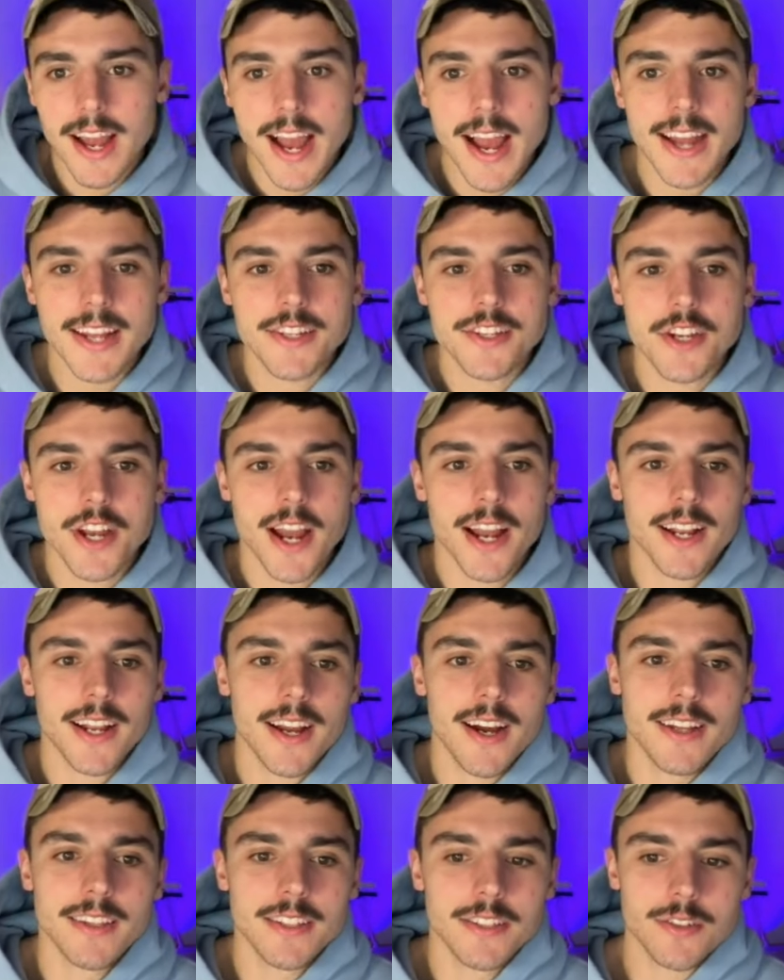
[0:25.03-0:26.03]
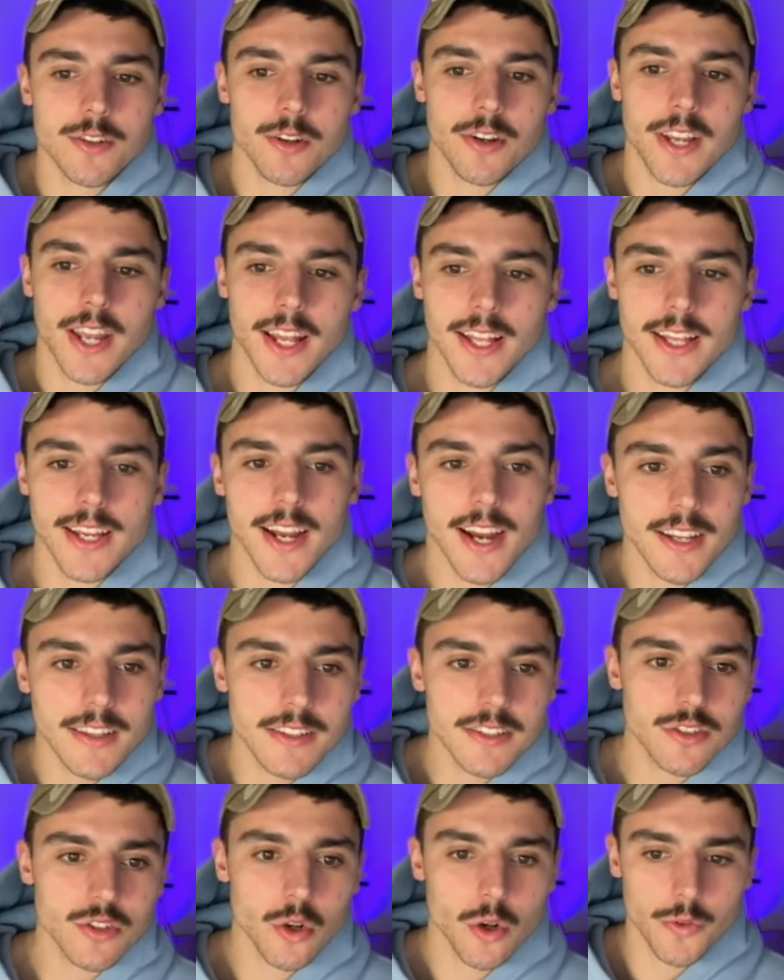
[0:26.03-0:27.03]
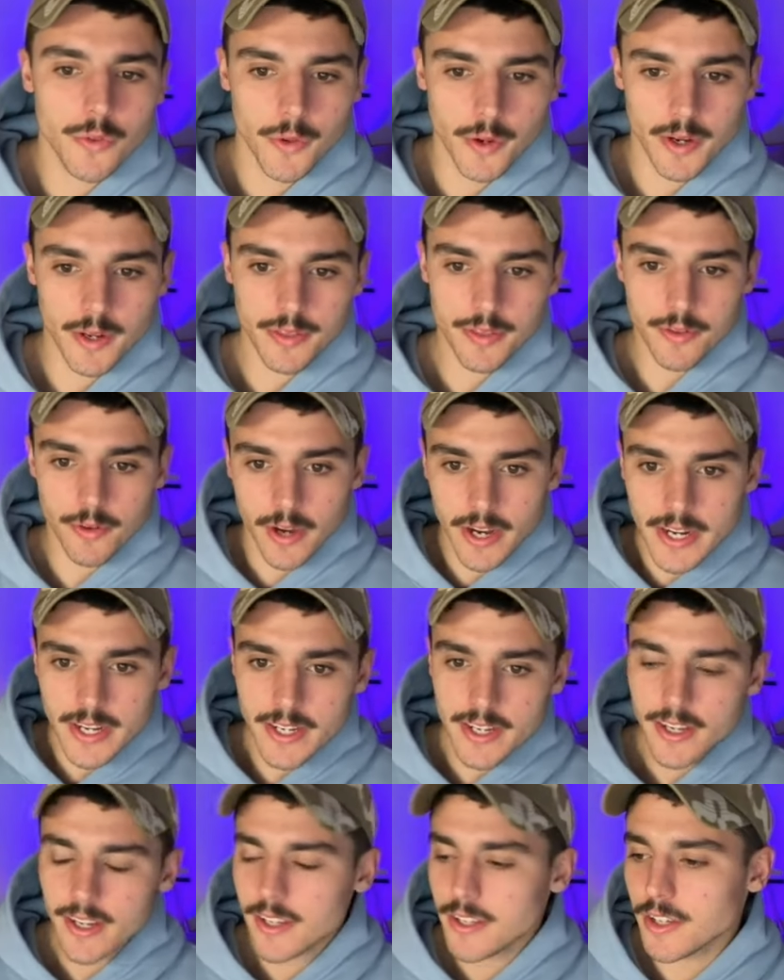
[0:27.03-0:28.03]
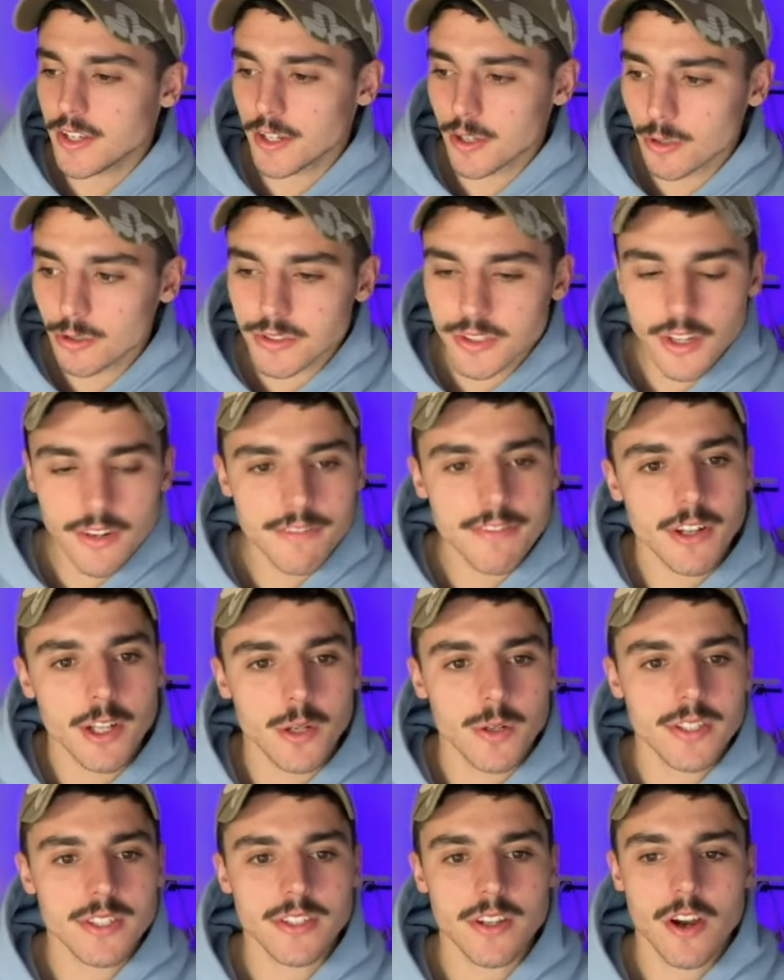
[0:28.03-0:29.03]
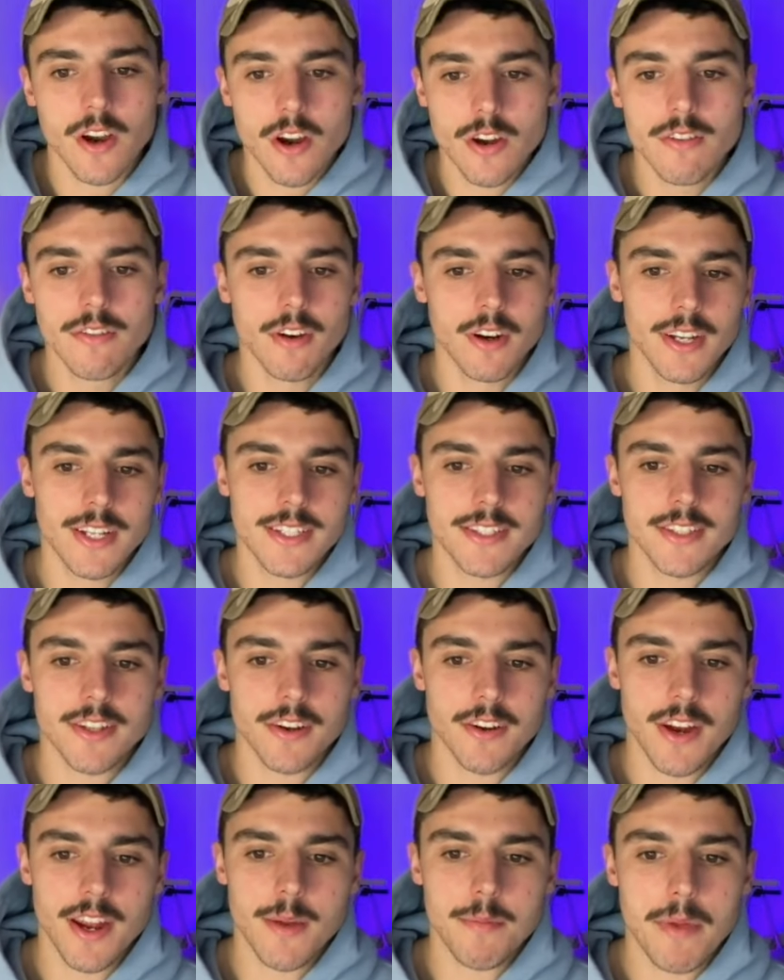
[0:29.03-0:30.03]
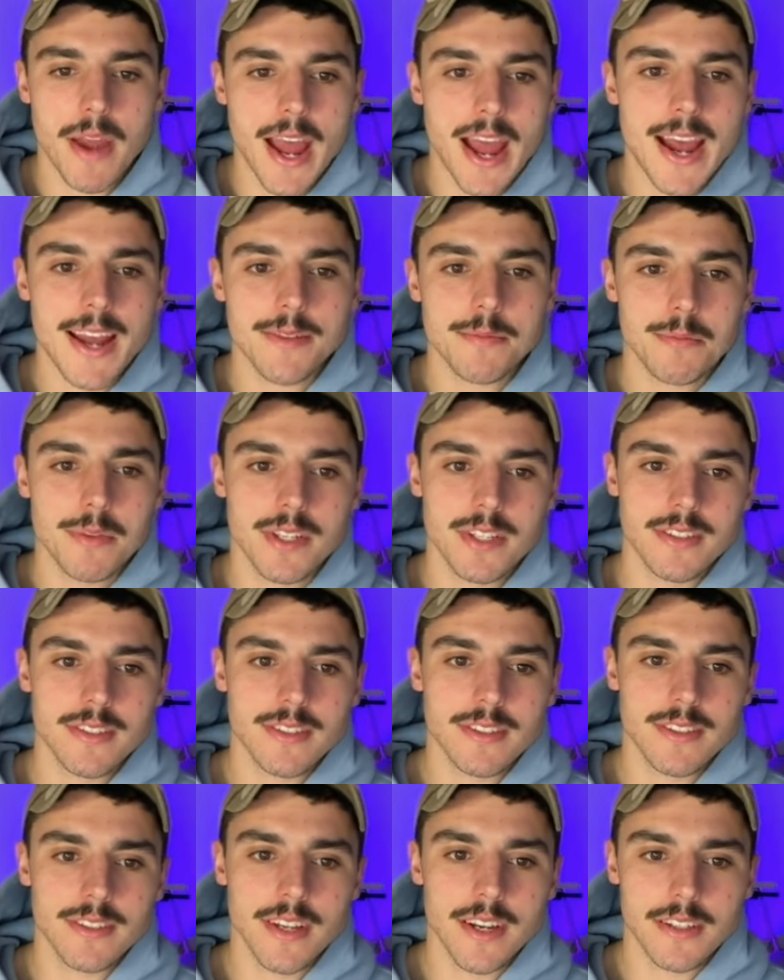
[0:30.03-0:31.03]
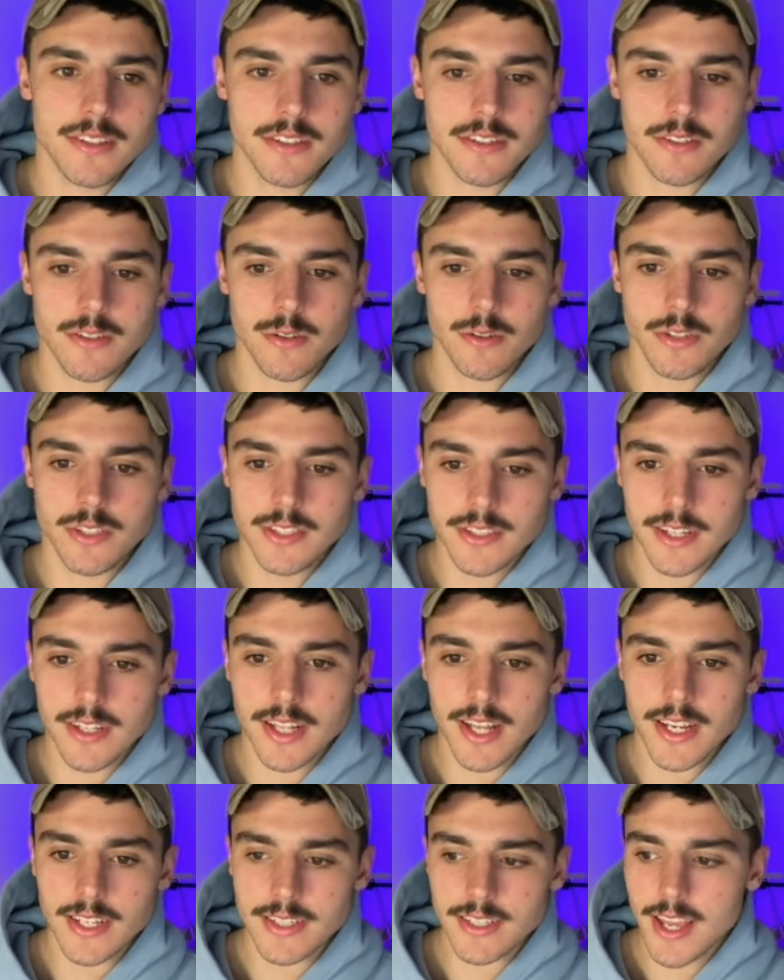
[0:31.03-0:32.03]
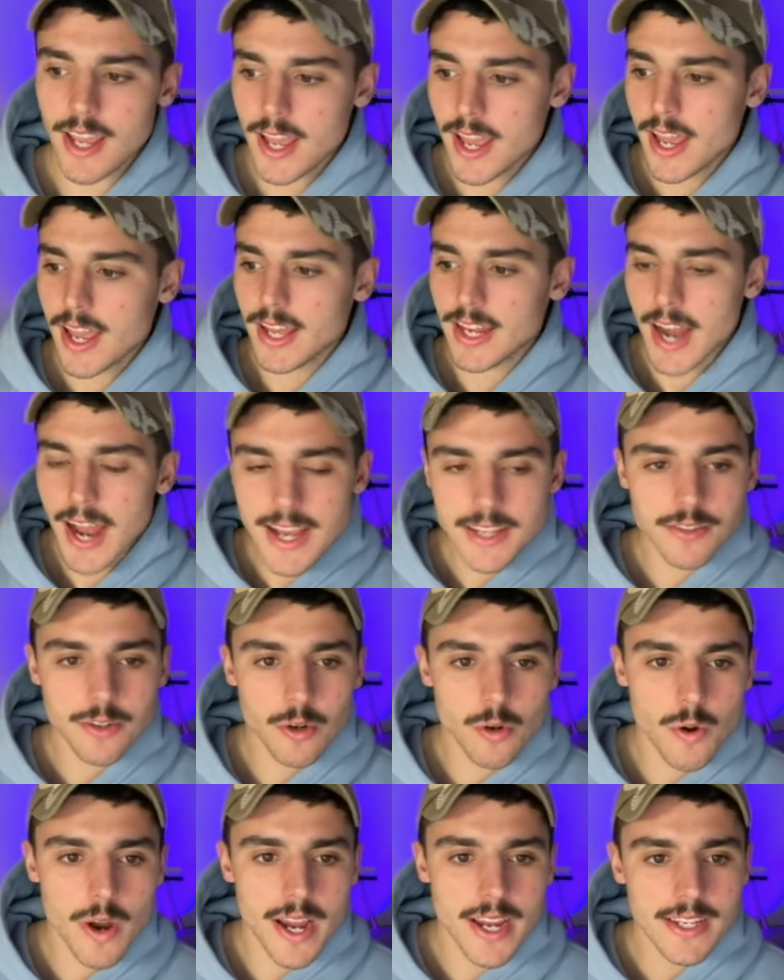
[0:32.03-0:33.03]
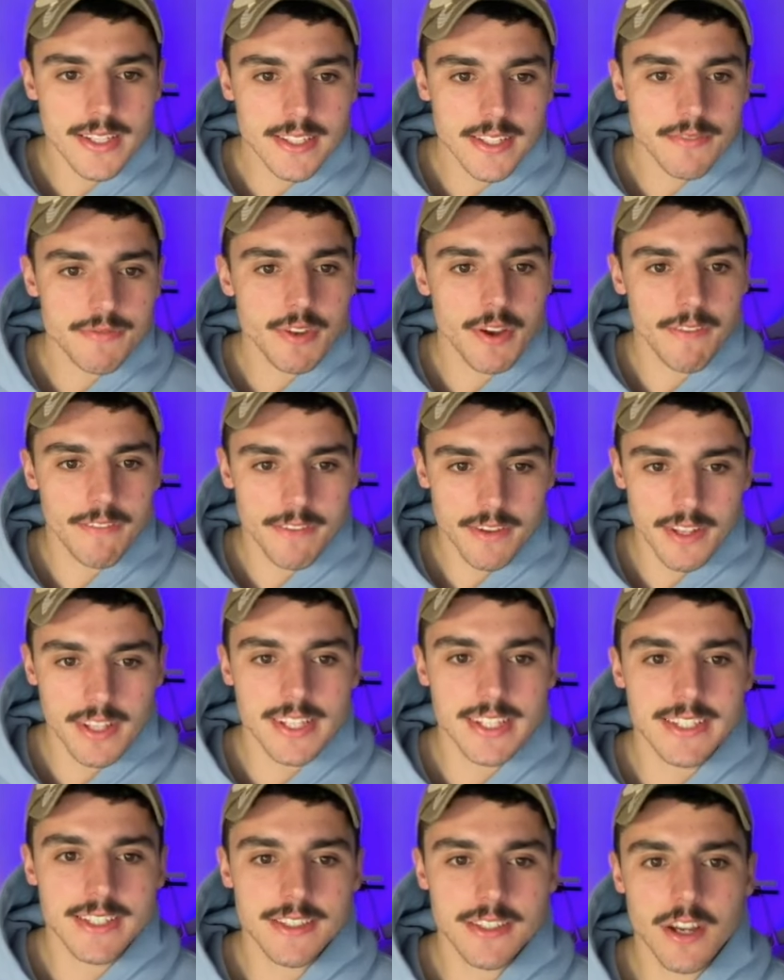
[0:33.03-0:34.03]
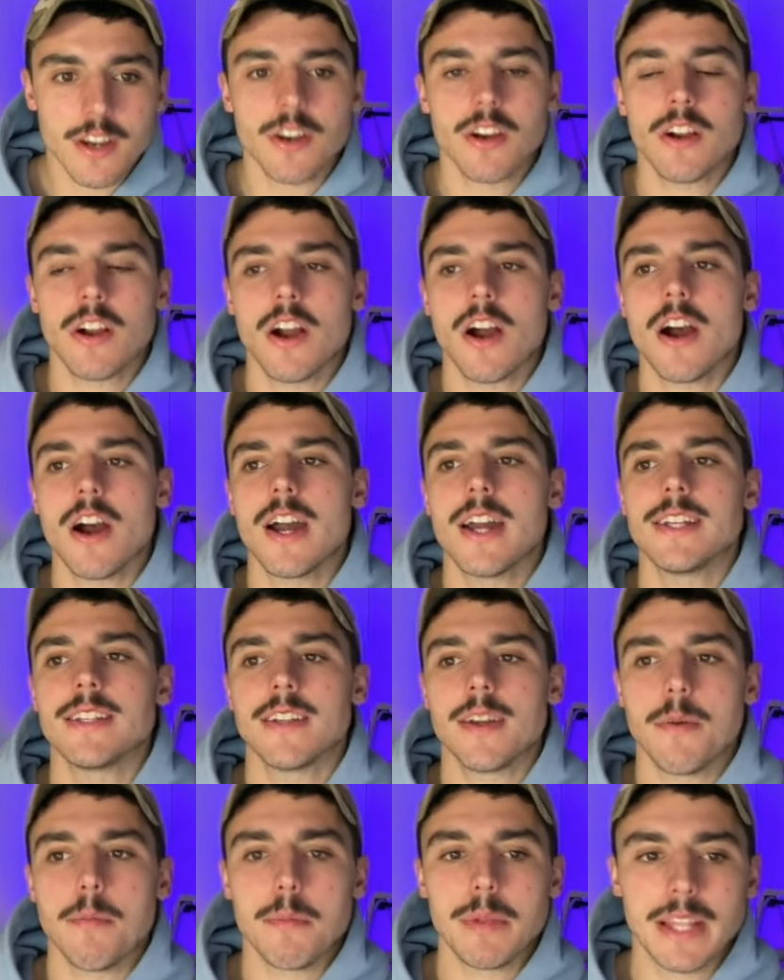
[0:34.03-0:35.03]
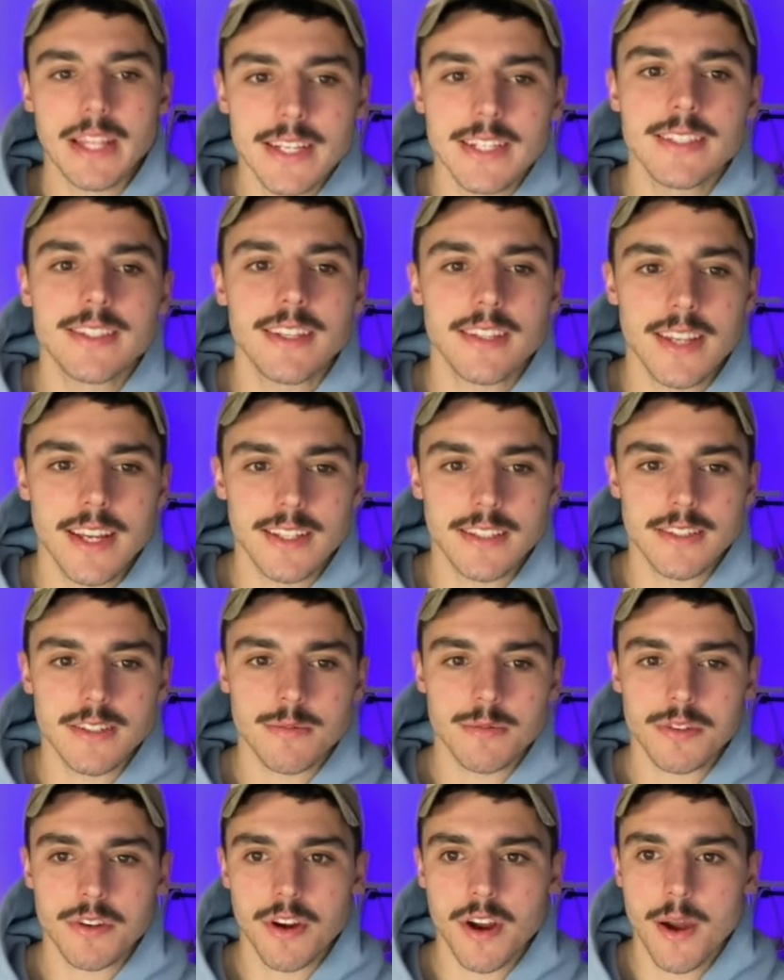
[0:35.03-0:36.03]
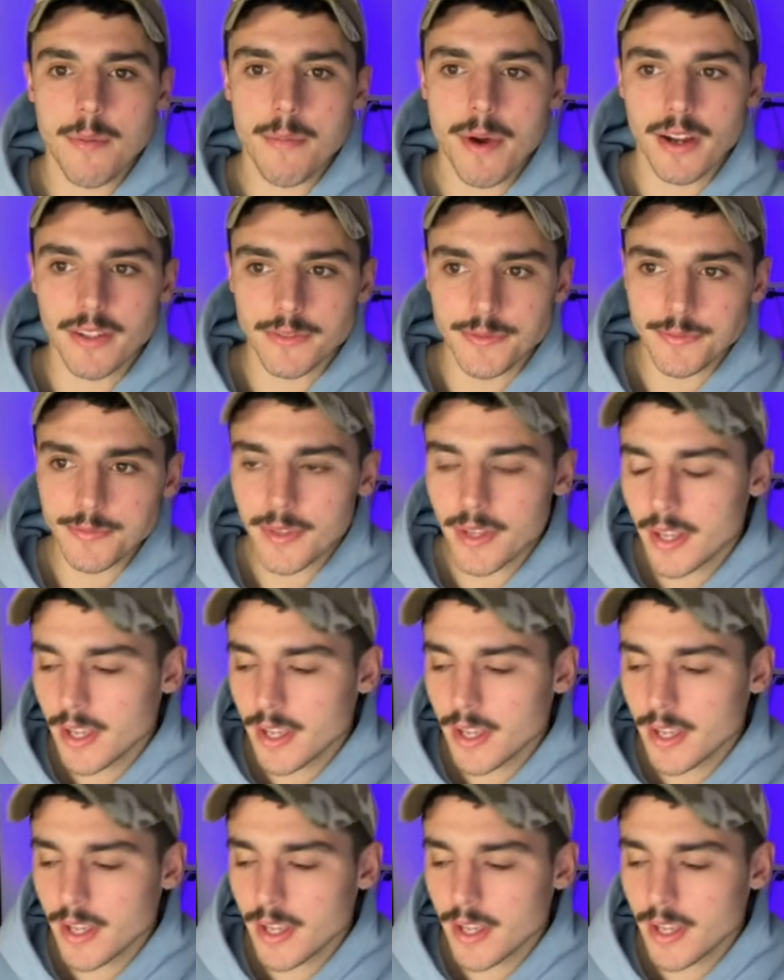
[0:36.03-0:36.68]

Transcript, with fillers: at Jack underscore Kelly underscore three on three. You can also follow us over on Instagram at Pistons underscore intellect. As always, if you're feeling so kind, please hit that subscribe button.